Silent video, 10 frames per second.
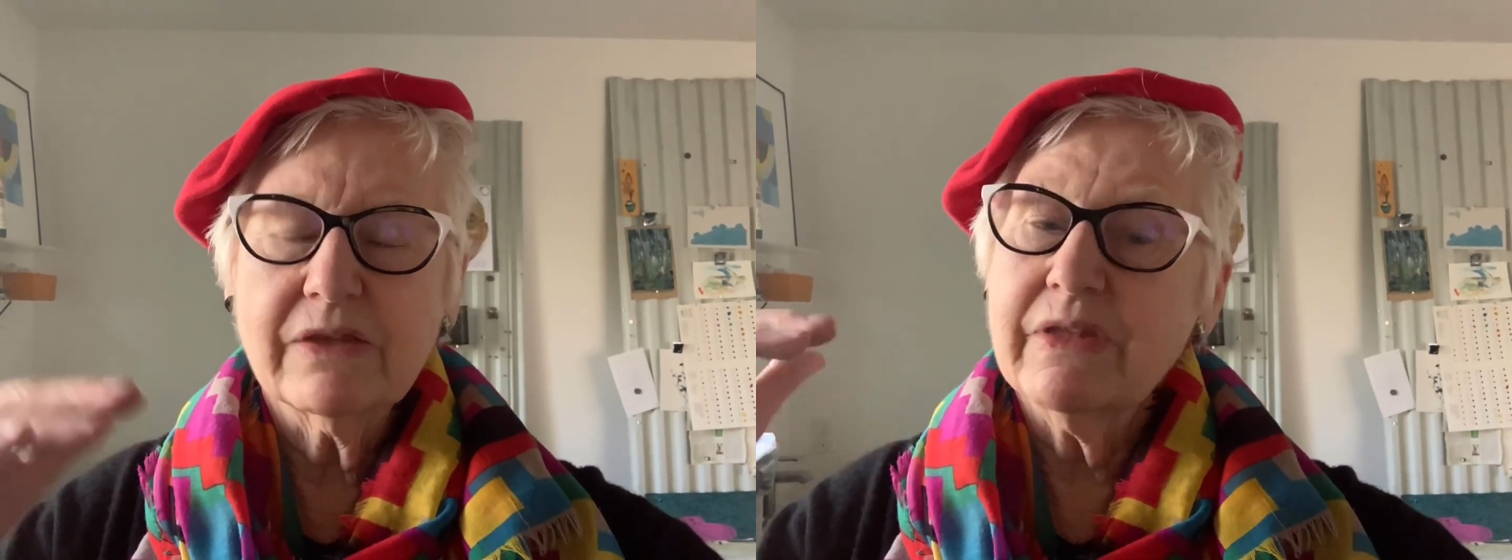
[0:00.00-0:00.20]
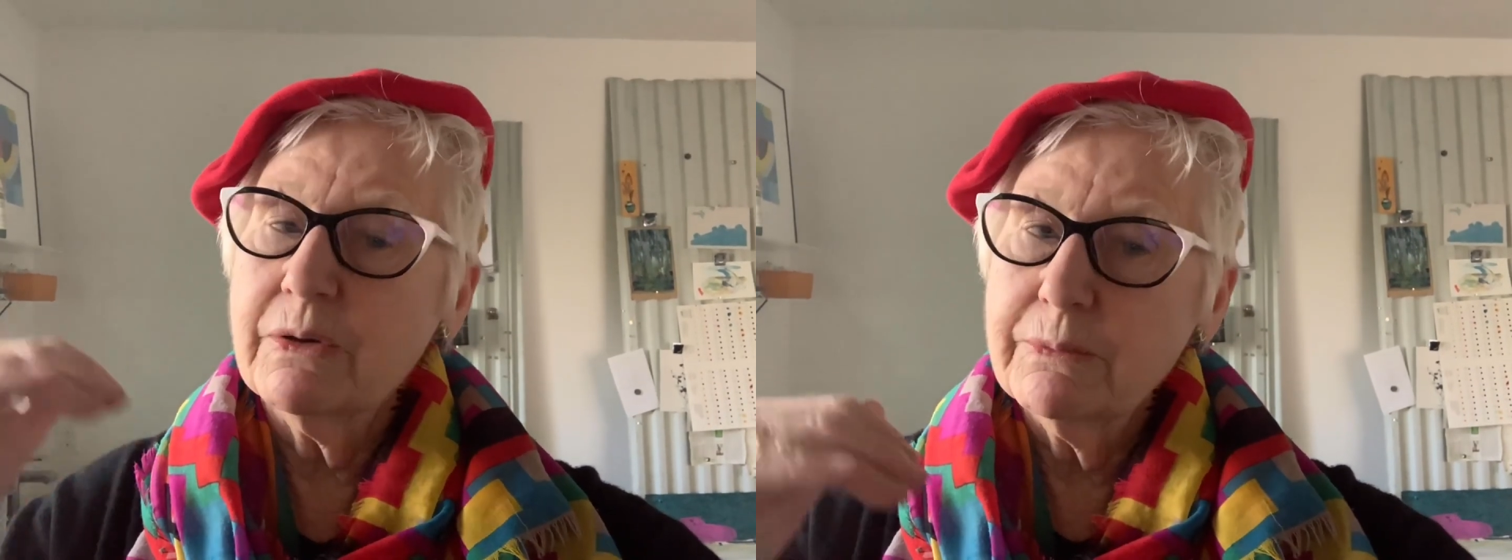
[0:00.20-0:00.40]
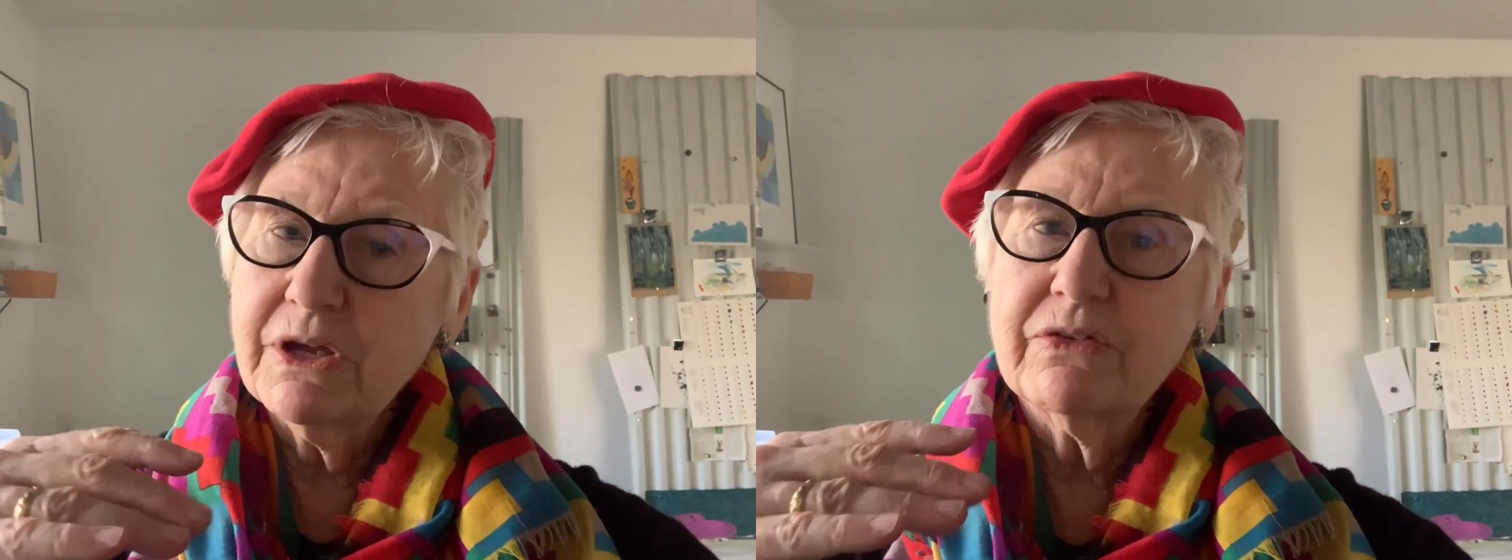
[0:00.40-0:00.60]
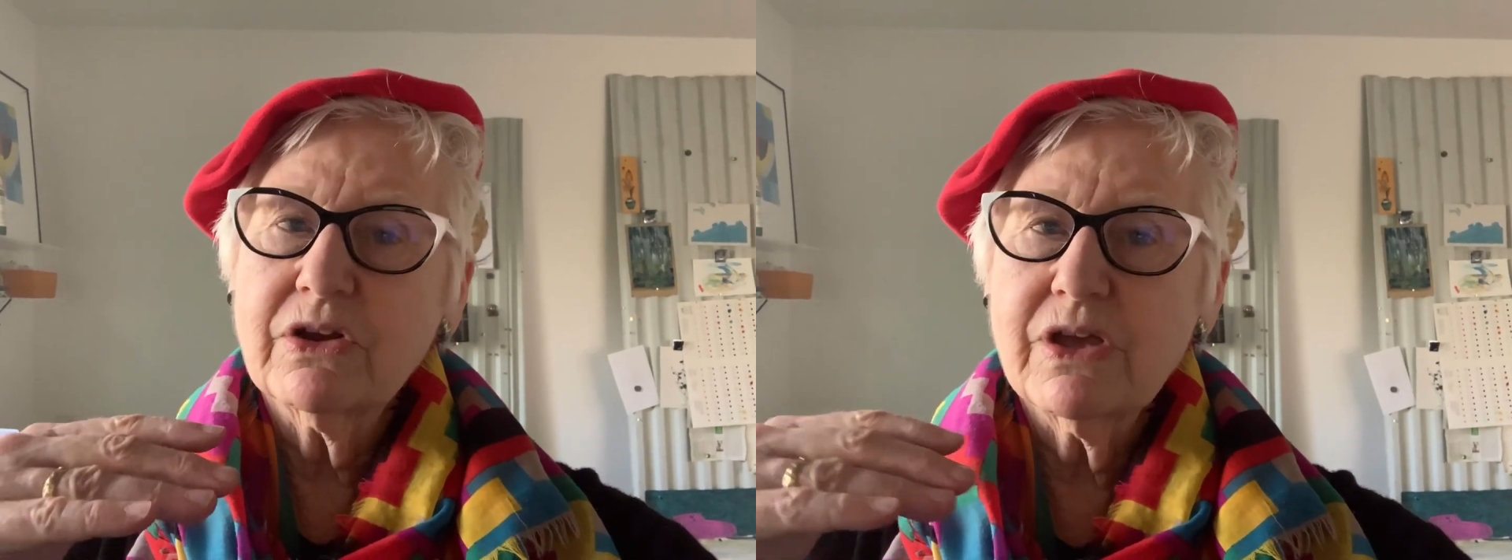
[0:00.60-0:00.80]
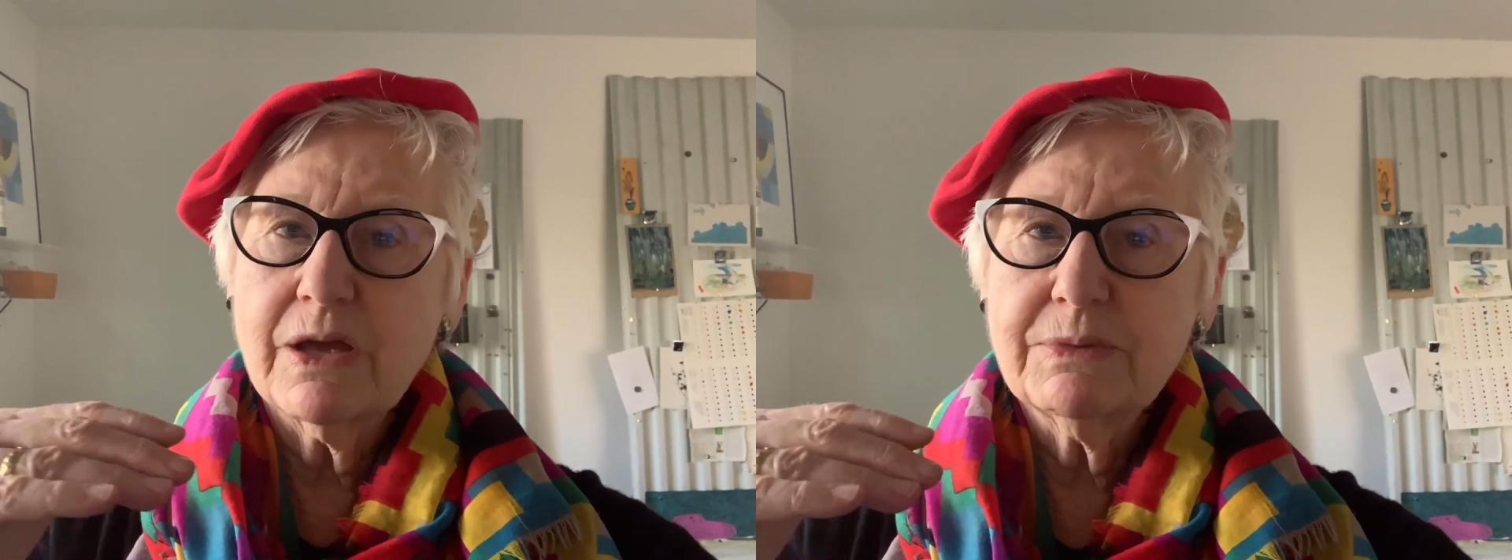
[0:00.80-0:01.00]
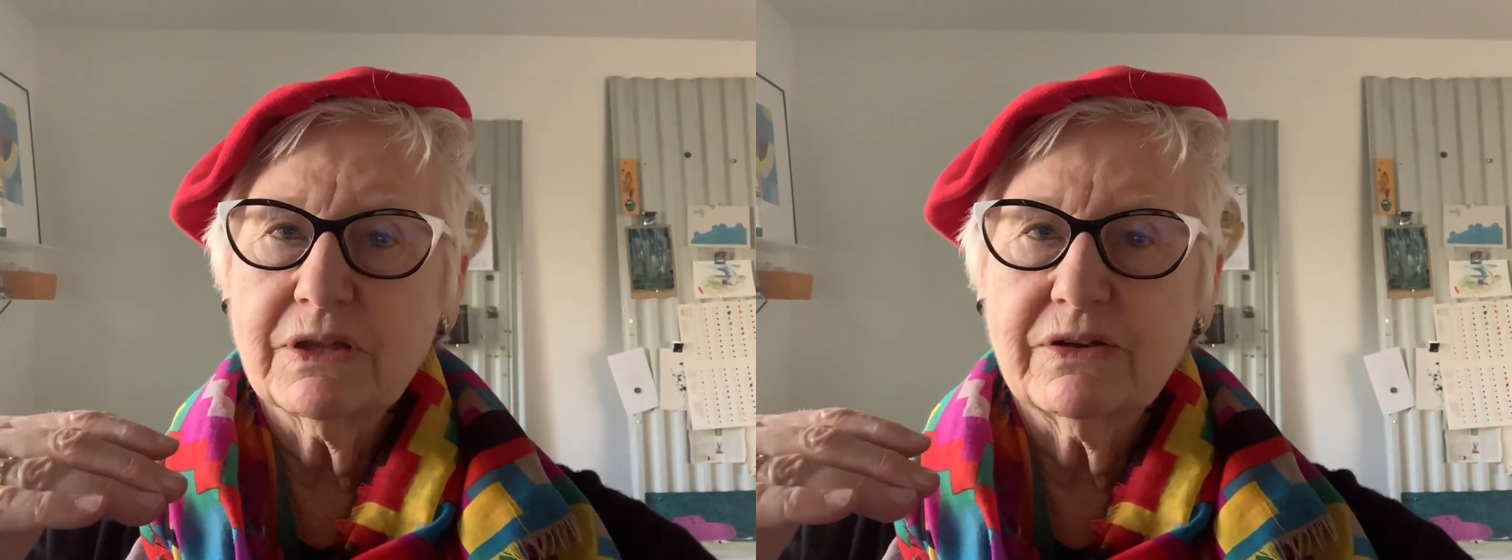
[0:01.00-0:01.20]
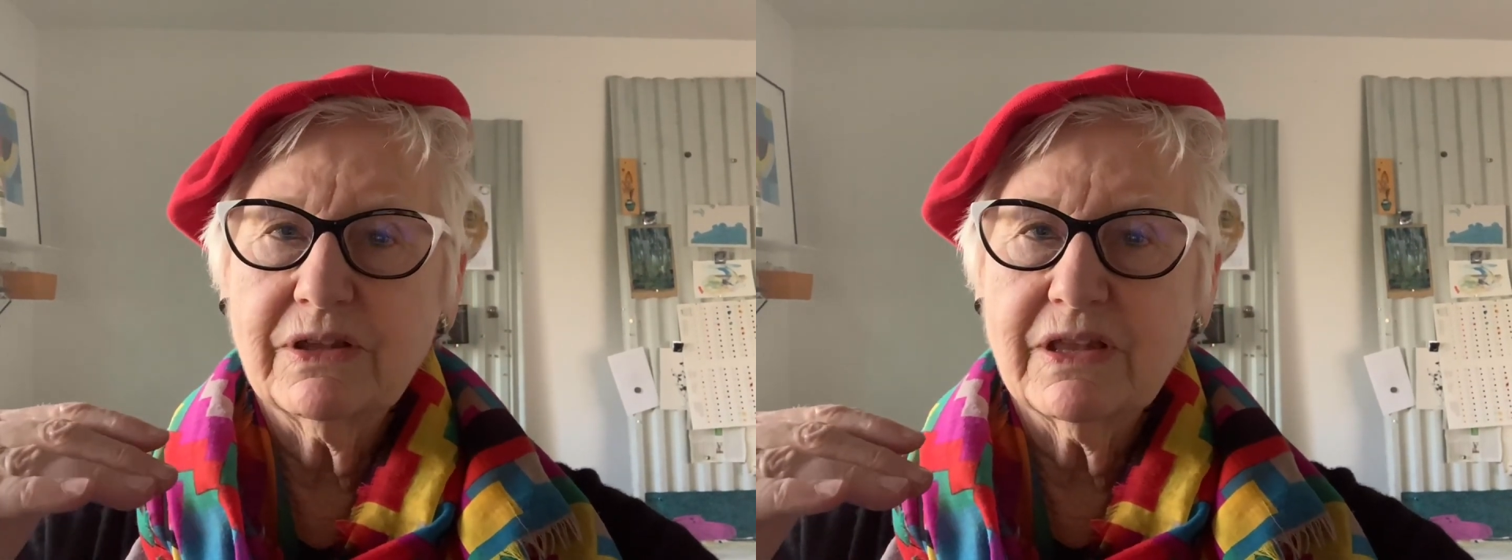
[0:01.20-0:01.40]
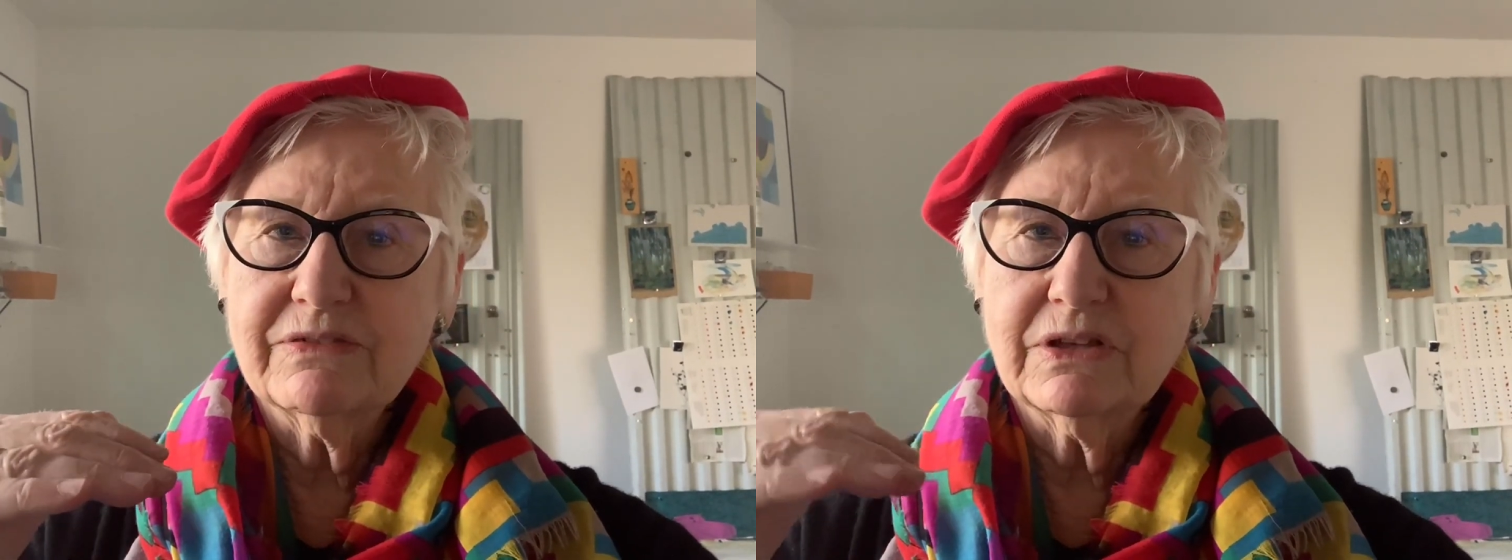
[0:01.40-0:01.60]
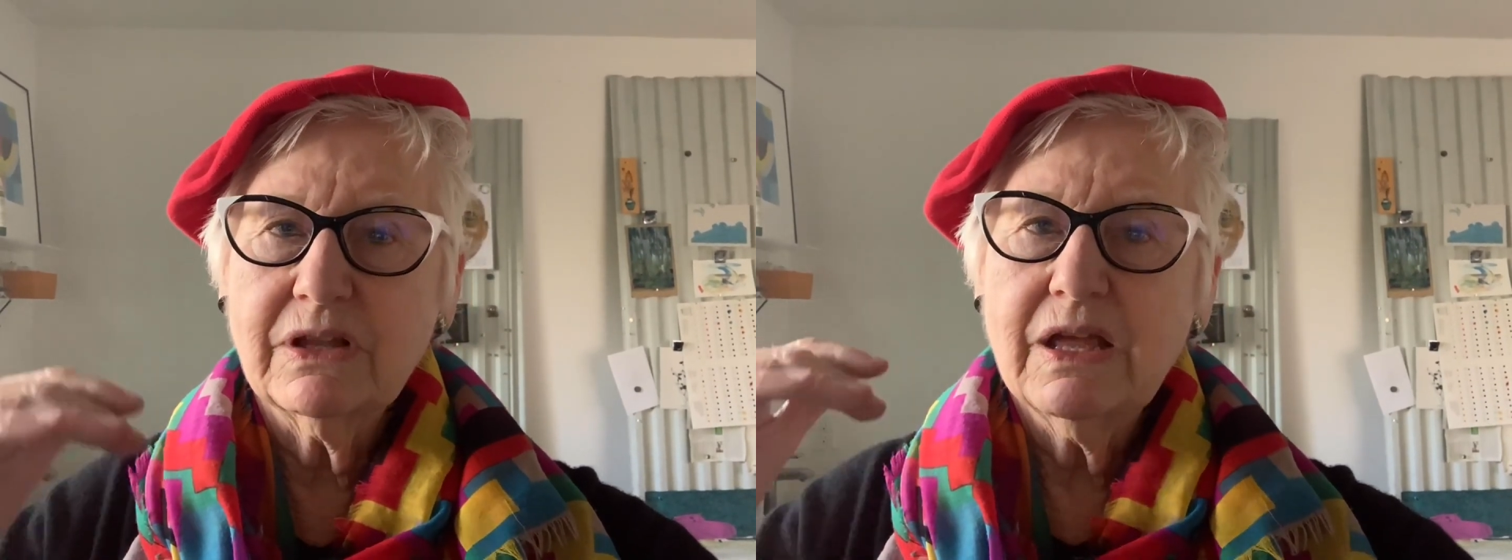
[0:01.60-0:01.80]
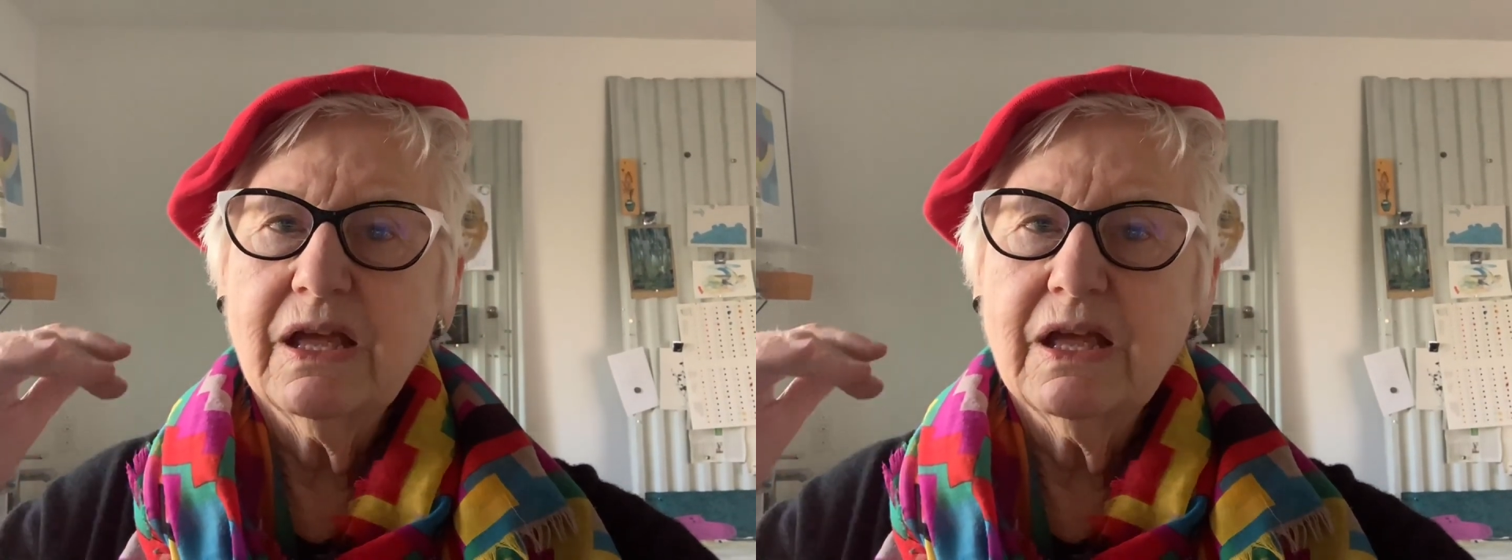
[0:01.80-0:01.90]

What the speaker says: and that will be our vocabulary level.